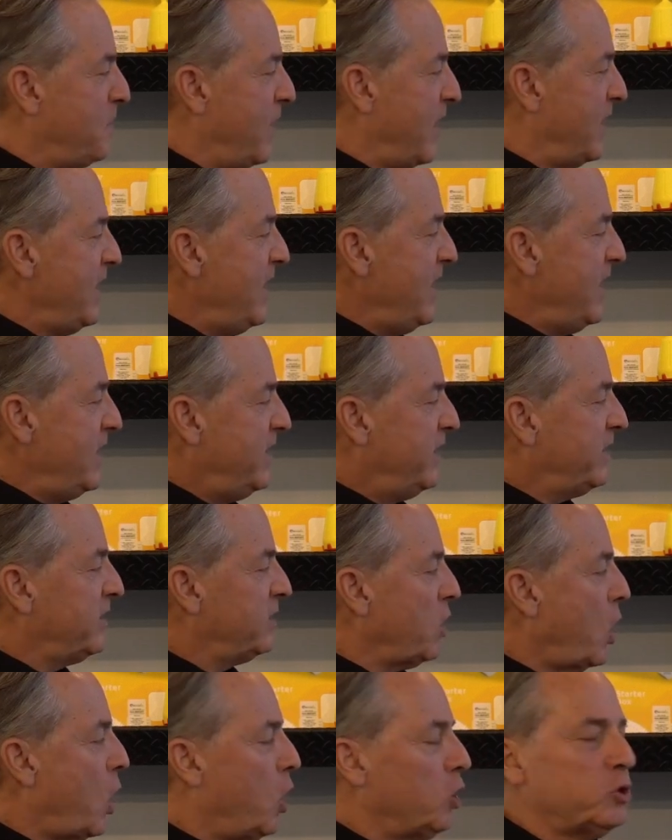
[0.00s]
but this
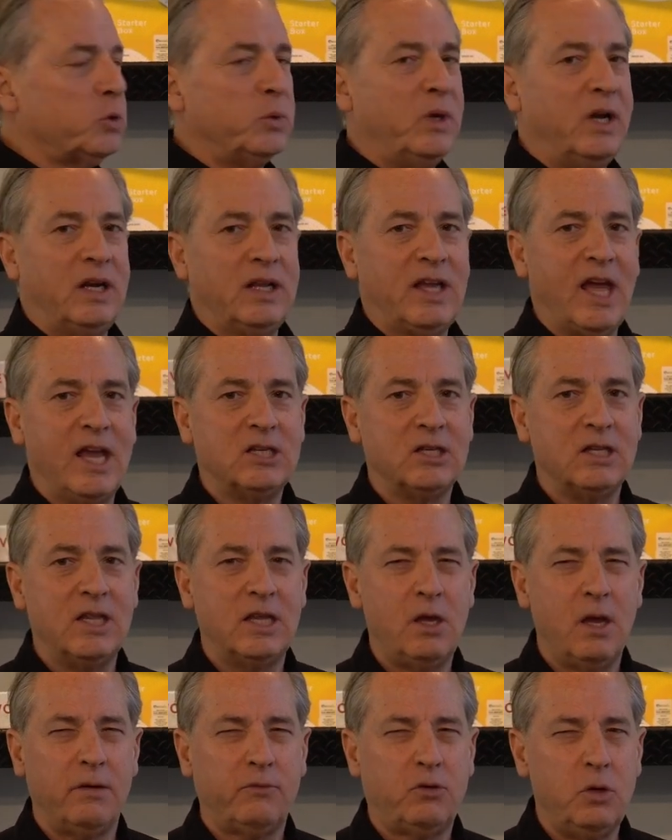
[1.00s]
is also an indication that
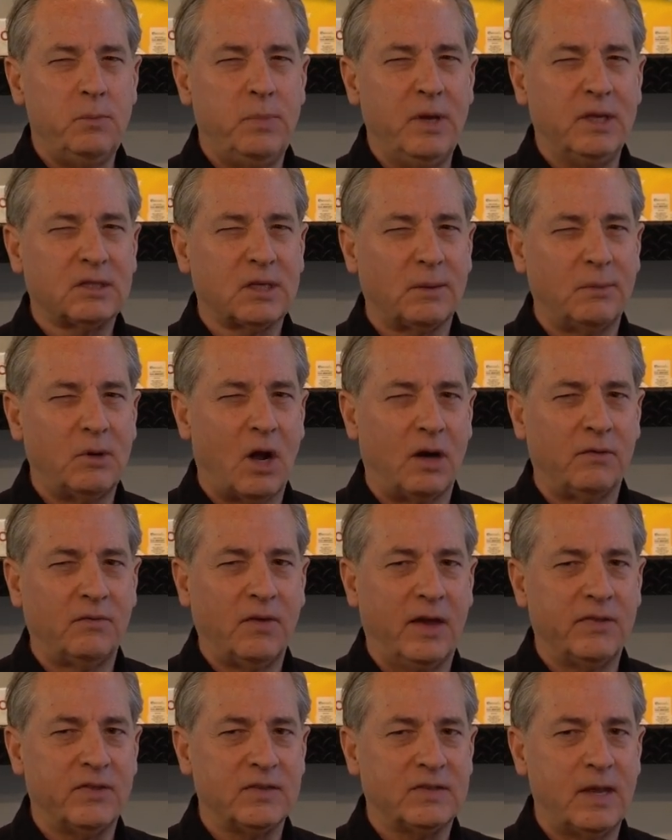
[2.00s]
you have two peaks coming off
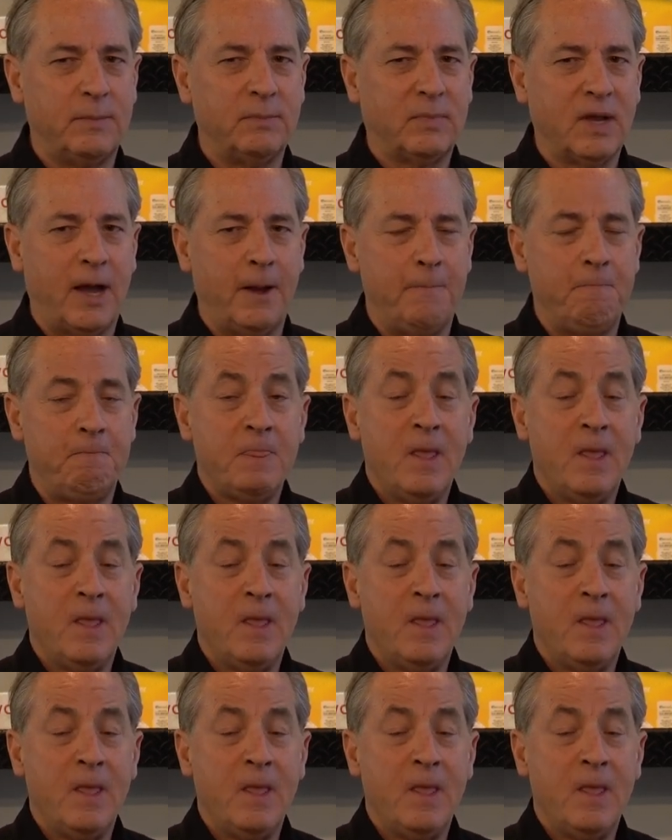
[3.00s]
at the same time.